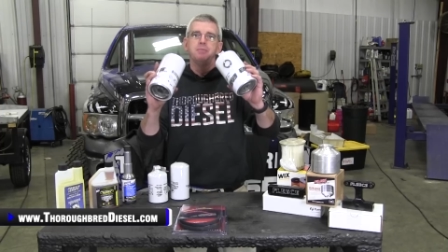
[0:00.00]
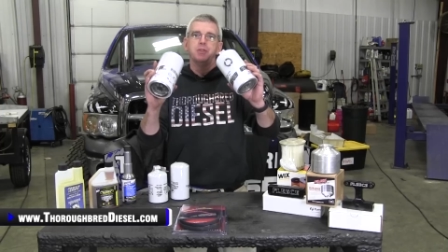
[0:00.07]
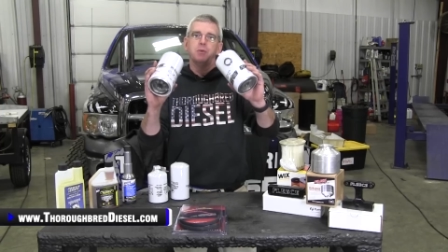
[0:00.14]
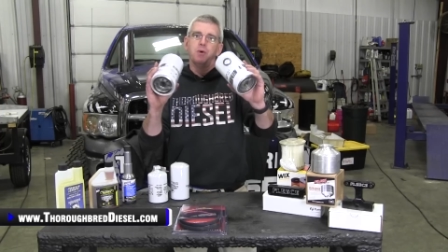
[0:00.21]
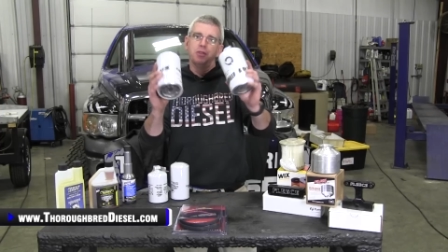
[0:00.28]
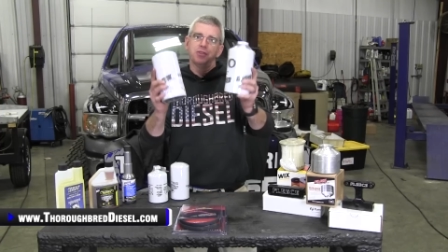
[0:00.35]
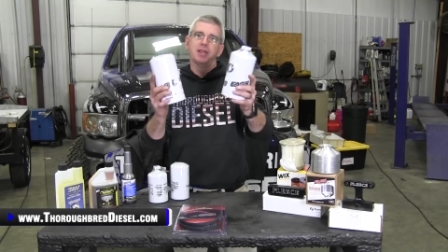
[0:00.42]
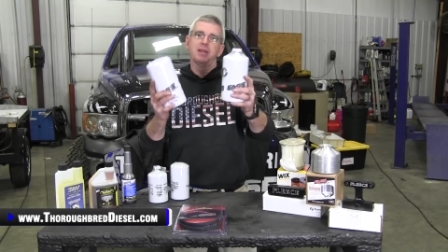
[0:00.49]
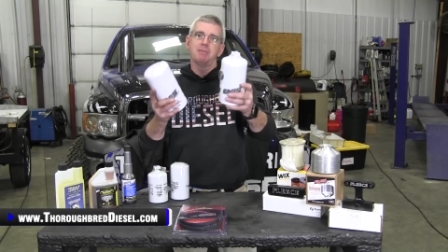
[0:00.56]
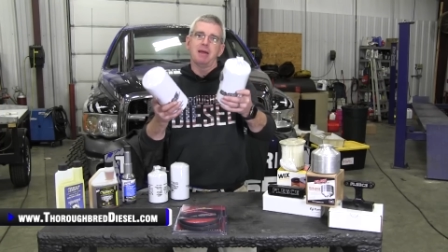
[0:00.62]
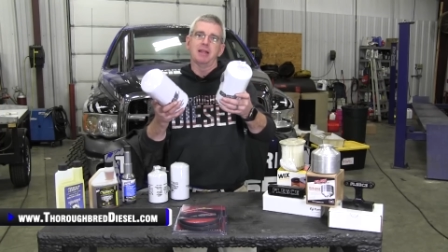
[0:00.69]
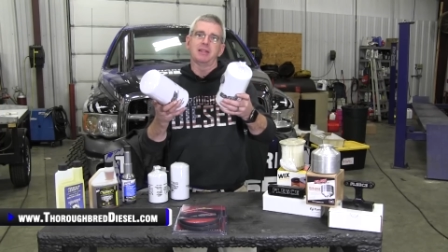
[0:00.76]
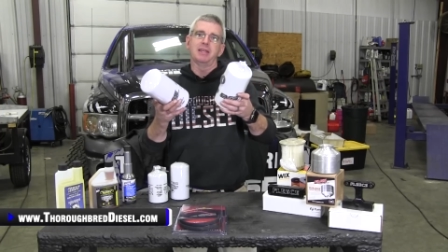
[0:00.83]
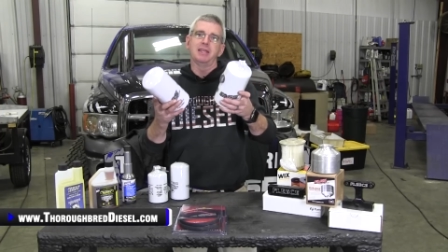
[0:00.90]
the one thing
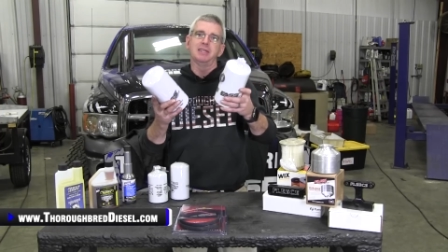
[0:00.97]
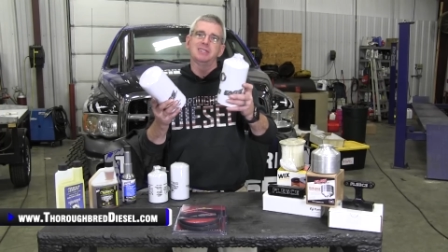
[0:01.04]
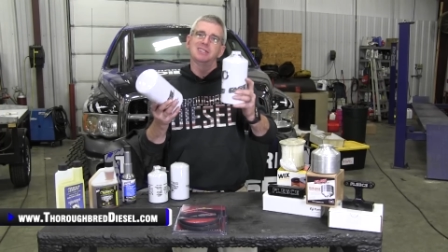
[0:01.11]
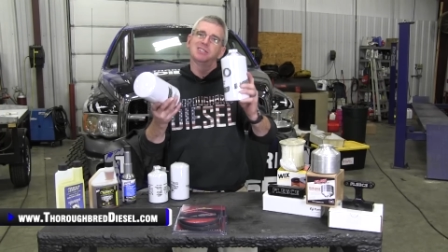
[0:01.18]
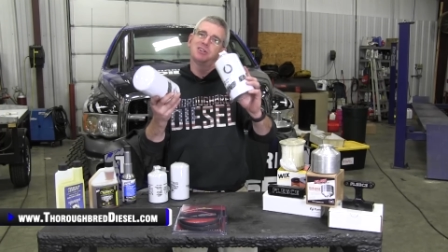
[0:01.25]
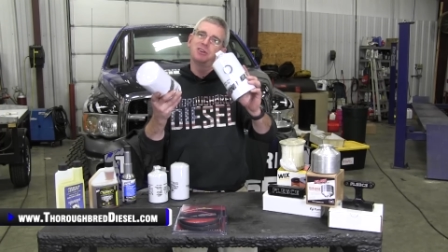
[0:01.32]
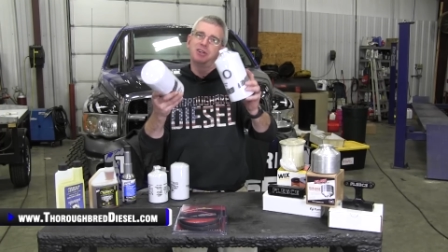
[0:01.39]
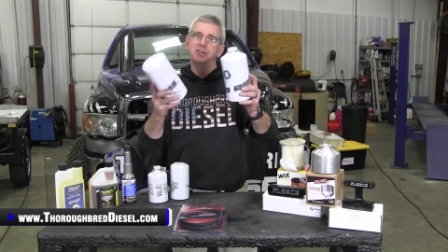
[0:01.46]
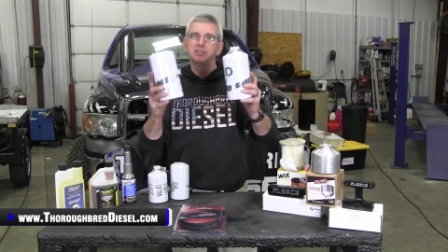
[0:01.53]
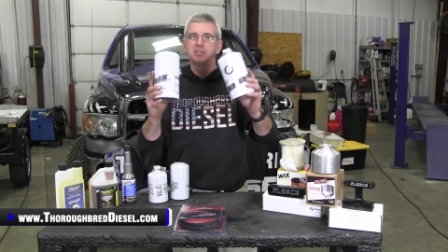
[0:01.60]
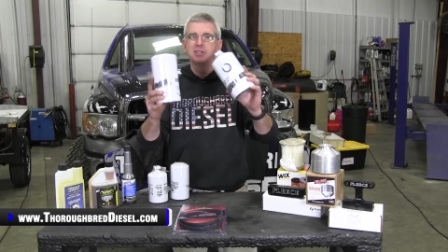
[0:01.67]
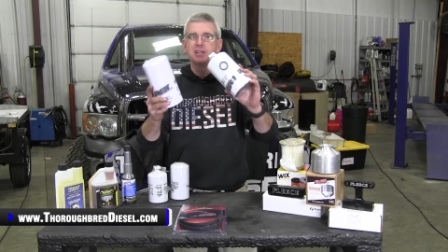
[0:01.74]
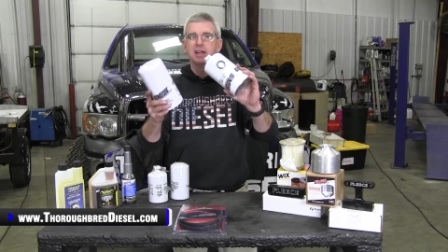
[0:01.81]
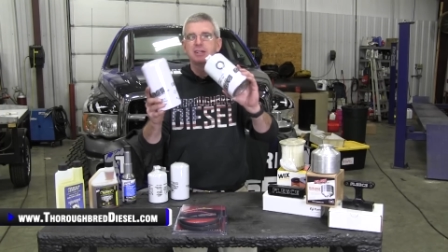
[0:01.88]
about these is they're
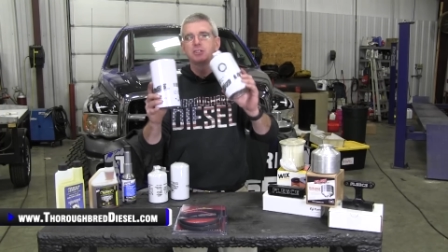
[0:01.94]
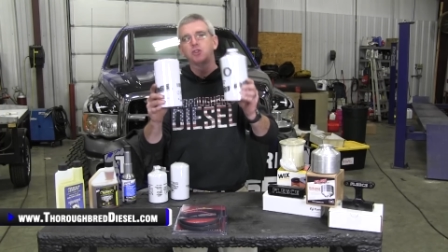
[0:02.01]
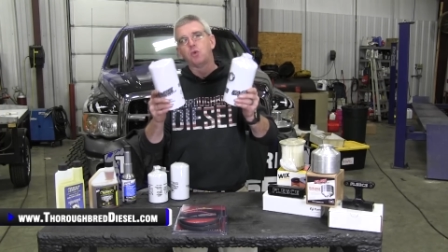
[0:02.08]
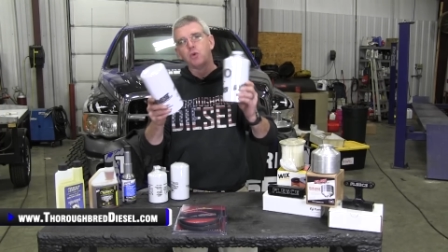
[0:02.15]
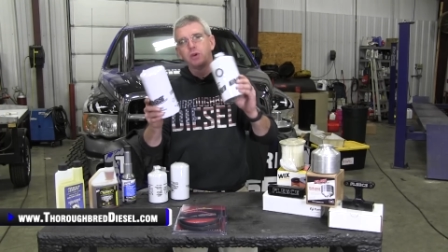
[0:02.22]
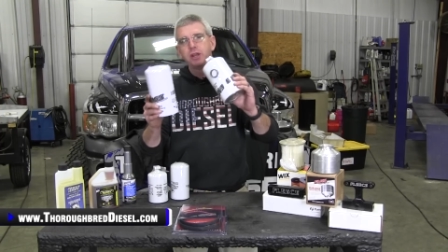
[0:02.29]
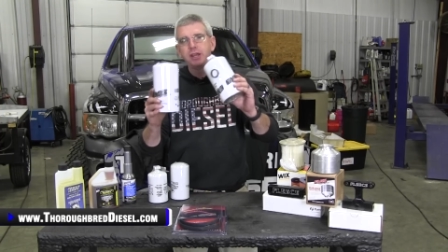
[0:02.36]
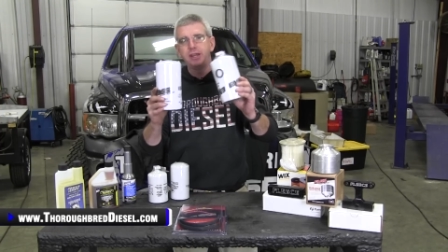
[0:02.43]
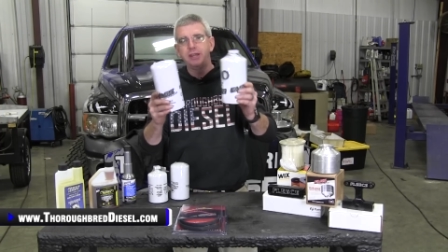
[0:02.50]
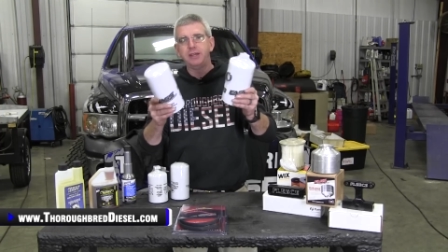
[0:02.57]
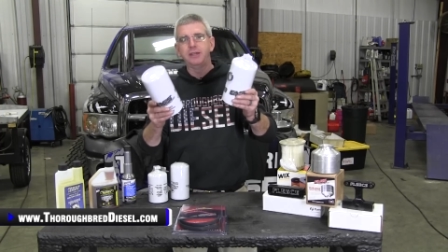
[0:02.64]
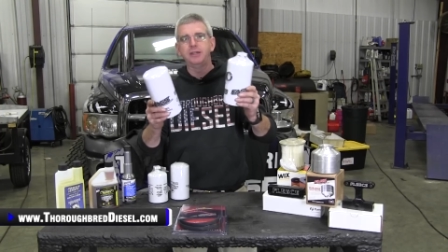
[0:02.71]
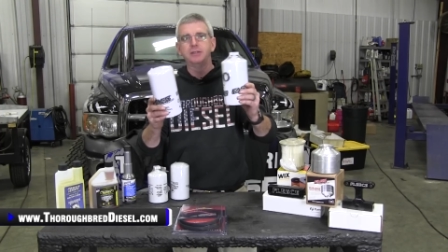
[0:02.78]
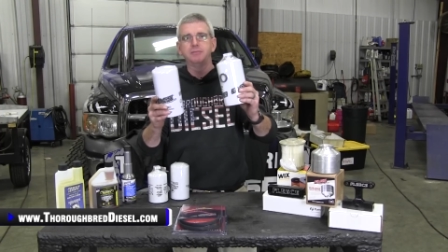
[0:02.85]
usually like
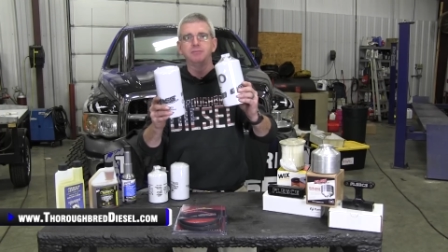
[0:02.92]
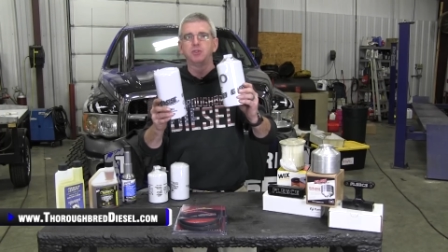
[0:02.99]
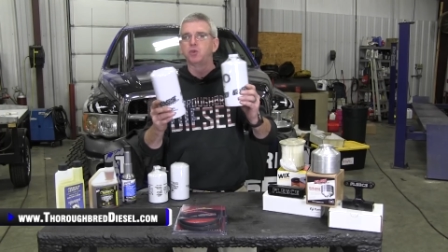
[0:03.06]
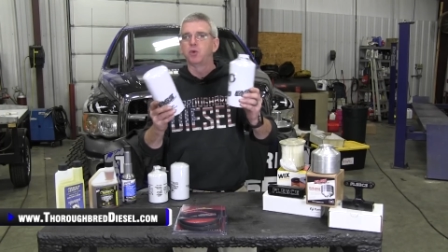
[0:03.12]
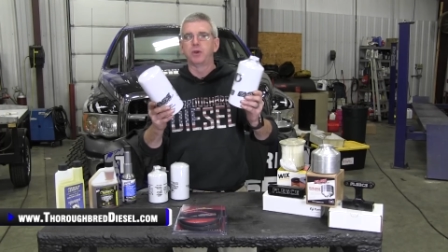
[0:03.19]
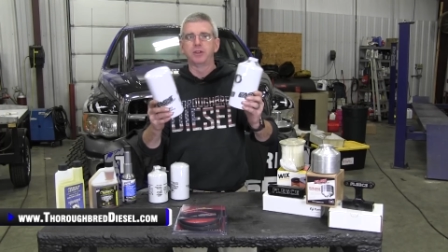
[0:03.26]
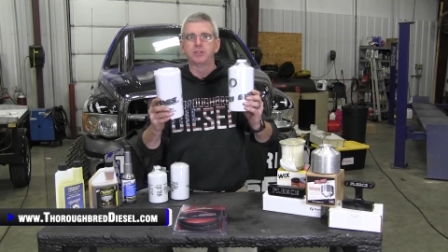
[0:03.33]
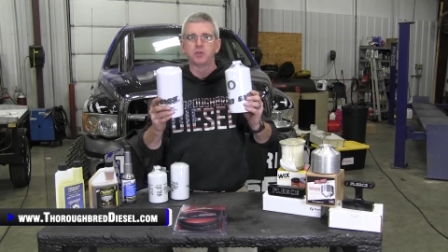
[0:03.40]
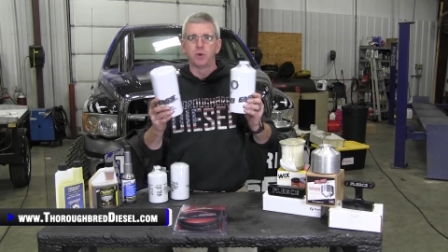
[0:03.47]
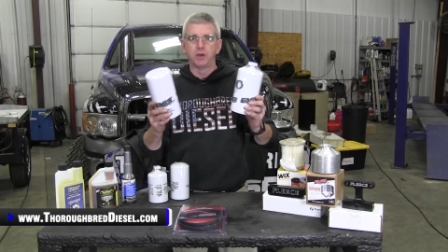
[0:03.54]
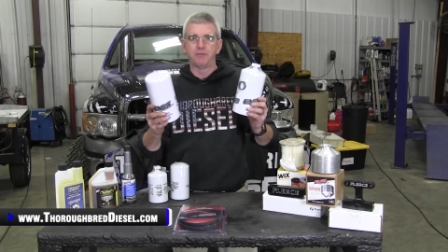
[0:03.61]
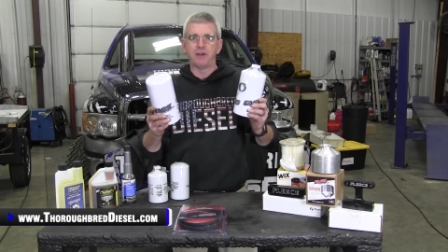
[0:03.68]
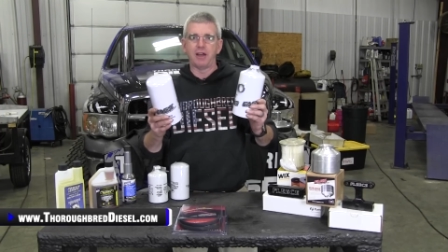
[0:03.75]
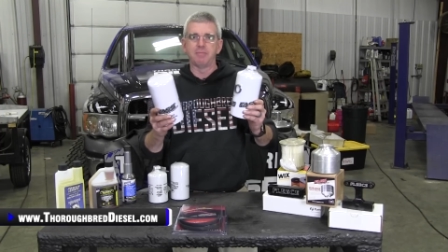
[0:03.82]
20 and 20
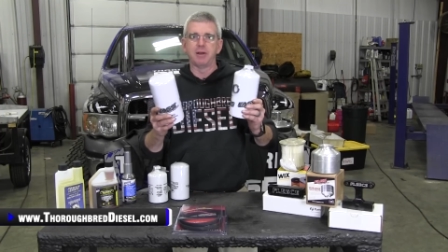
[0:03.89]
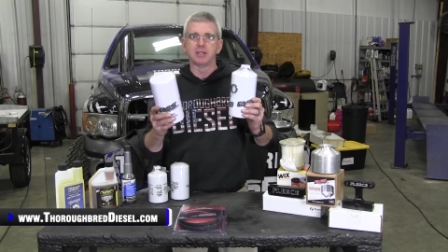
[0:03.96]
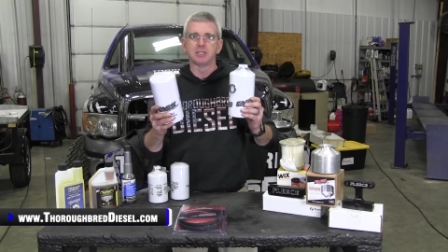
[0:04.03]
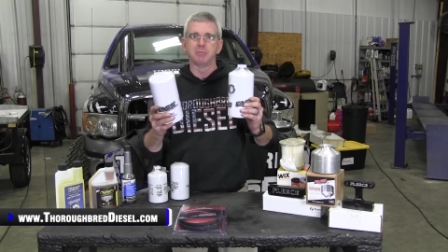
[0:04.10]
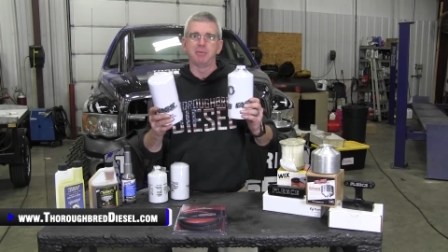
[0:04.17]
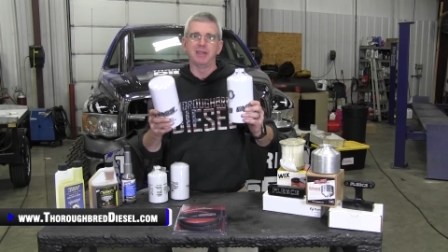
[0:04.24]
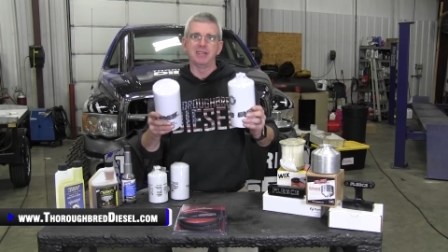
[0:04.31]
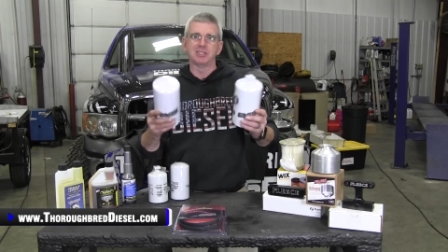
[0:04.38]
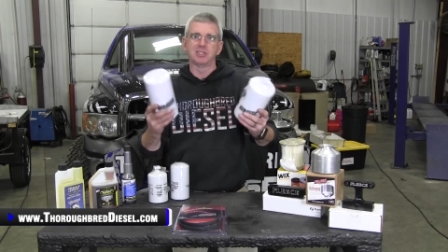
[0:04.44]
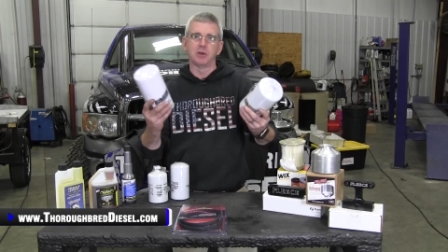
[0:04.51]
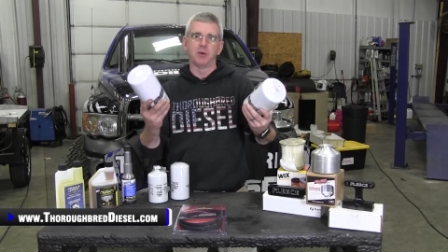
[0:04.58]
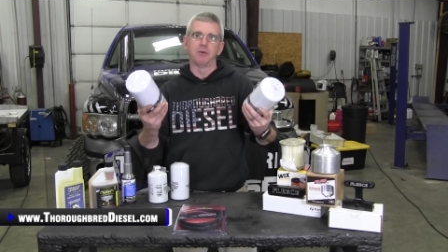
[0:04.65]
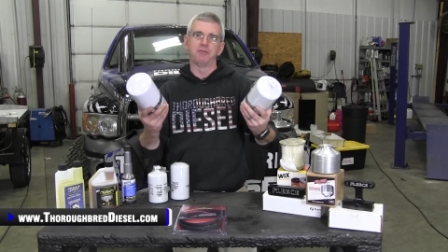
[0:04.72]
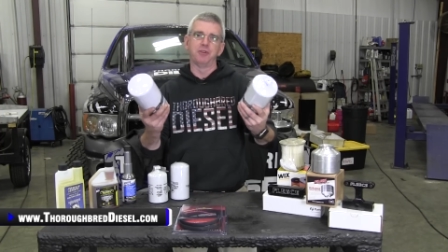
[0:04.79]
25 bucks a piece,
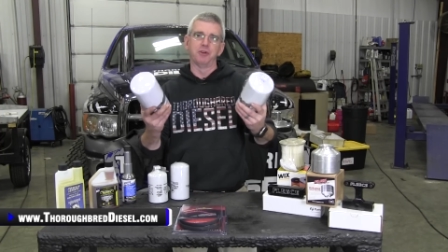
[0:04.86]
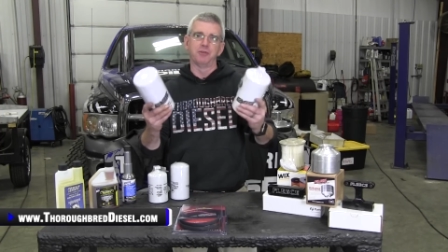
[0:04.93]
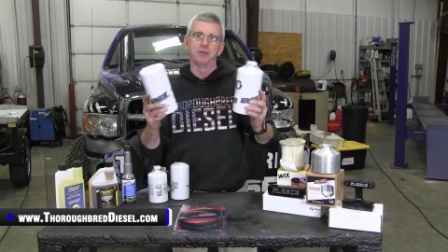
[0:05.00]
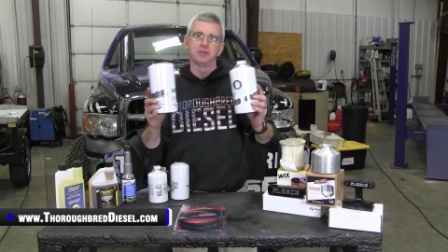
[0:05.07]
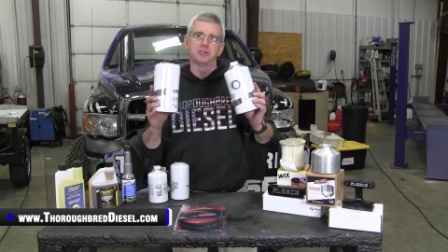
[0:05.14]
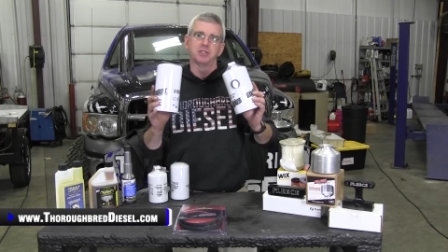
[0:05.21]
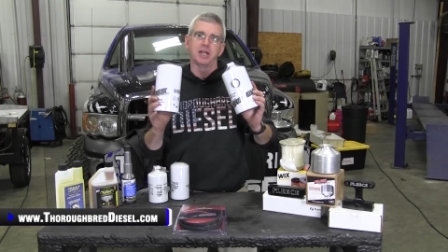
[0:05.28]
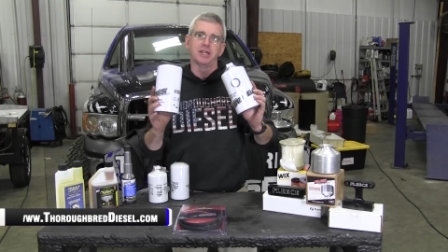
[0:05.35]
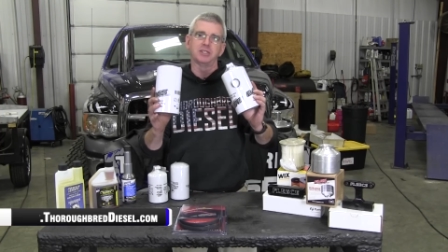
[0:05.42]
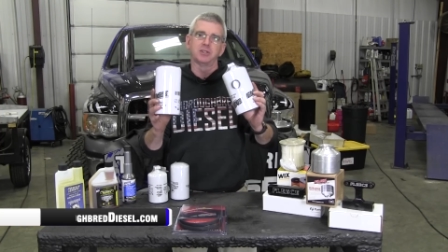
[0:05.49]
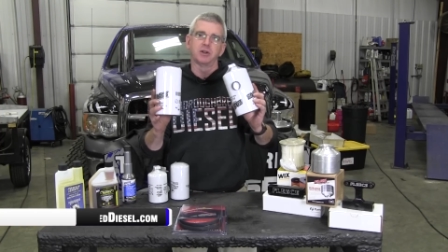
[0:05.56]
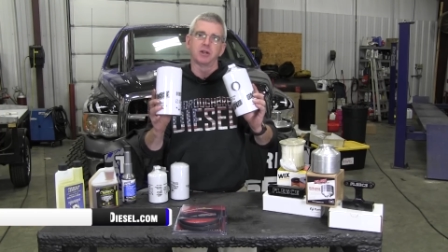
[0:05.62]
so a fuel filter change is